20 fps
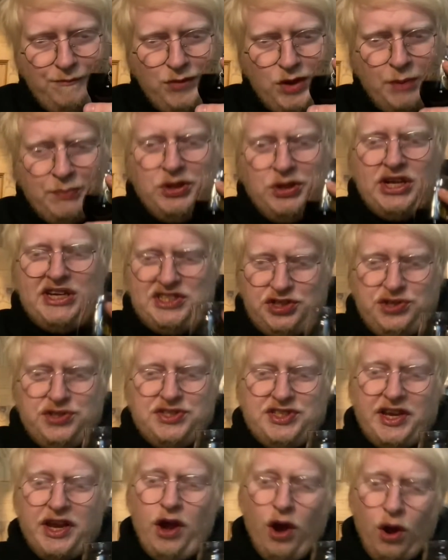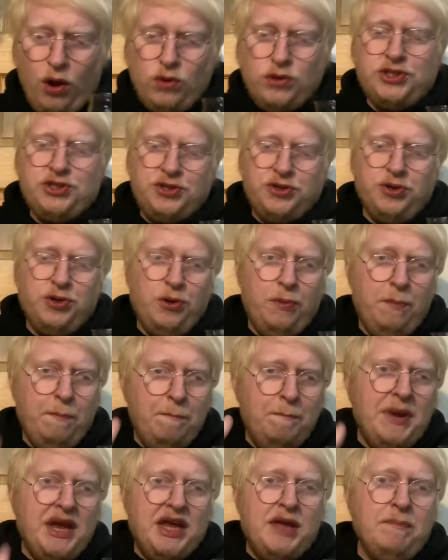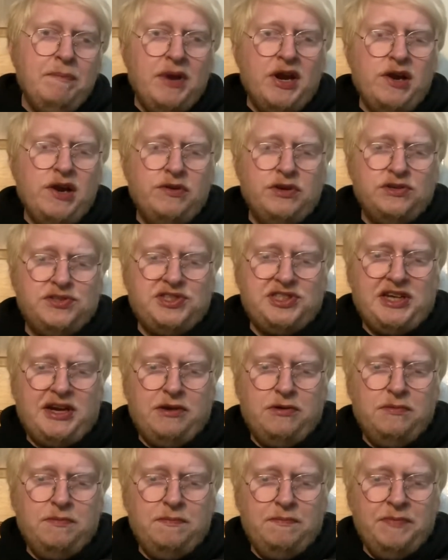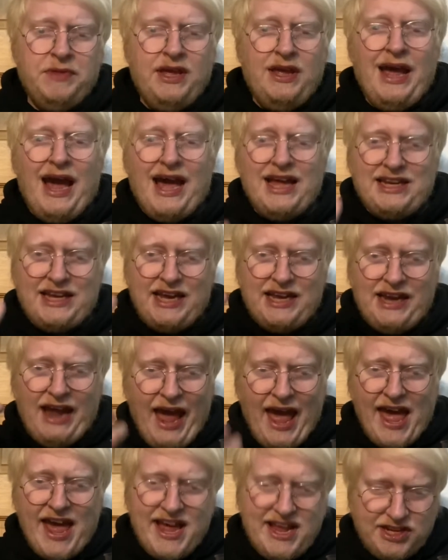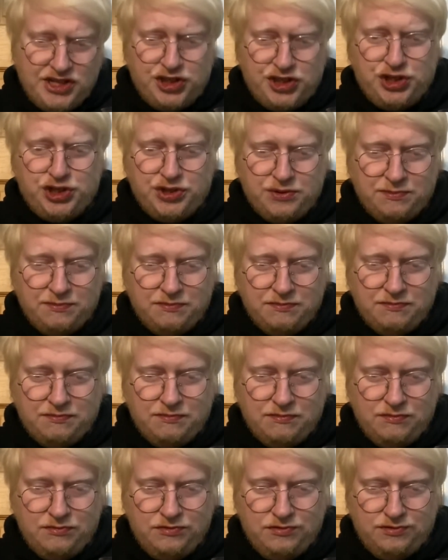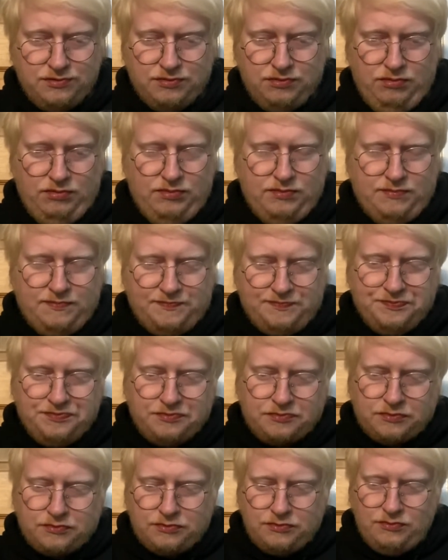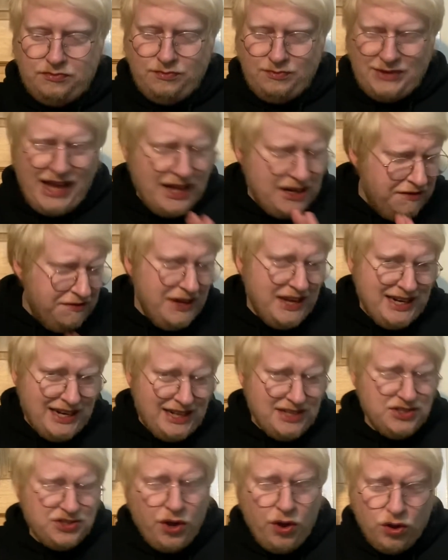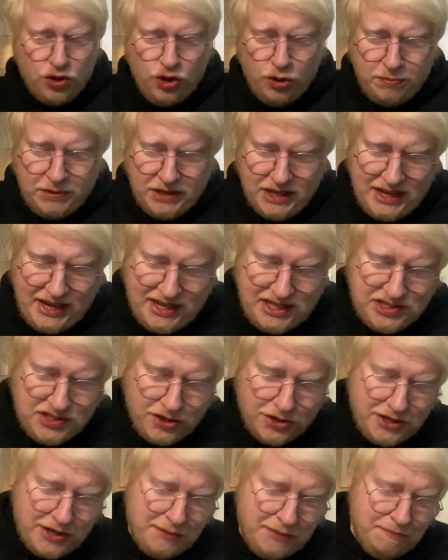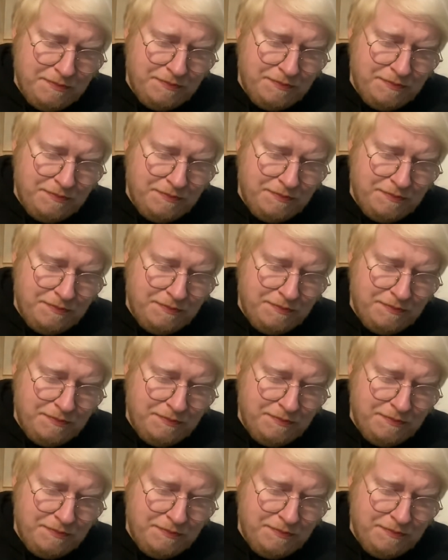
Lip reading: But this is just like old school big imperial stout and then aged. And I think that's got a couple of years on it.